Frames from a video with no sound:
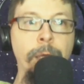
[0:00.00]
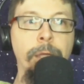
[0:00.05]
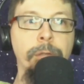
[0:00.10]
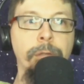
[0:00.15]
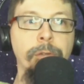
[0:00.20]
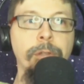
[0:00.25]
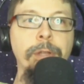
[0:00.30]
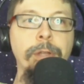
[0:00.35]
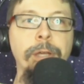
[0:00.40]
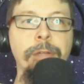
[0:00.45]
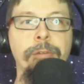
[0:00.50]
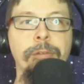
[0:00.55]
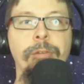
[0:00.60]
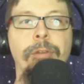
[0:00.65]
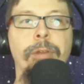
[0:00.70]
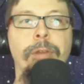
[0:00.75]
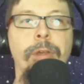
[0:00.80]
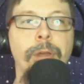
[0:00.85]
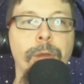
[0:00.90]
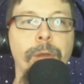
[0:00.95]
Tonight,
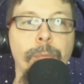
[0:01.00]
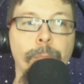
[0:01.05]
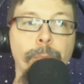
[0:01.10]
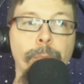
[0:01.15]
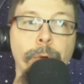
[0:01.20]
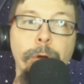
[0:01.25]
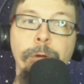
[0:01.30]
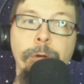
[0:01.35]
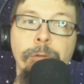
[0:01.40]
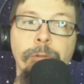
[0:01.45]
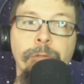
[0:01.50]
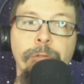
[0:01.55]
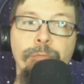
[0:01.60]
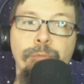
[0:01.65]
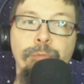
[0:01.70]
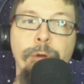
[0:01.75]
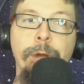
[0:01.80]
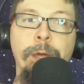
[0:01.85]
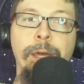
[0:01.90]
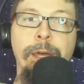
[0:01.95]
Birds of
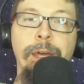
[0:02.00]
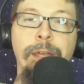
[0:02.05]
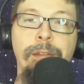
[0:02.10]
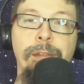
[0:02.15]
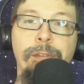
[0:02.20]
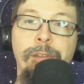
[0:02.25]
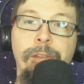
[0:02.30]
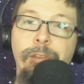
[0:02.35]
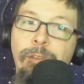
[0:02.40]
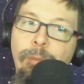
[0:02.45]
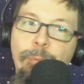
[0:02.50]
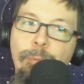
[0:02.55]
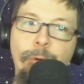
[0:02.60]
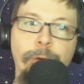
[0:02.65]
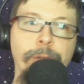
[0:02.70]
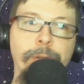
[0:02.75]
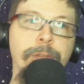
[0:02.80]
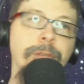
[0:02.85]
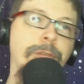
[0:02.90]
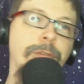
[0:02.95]
Prey
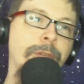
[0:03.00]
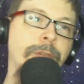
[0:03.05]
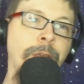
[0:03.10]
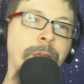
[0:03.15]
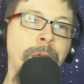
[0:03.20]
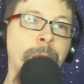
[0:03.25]
disappoints.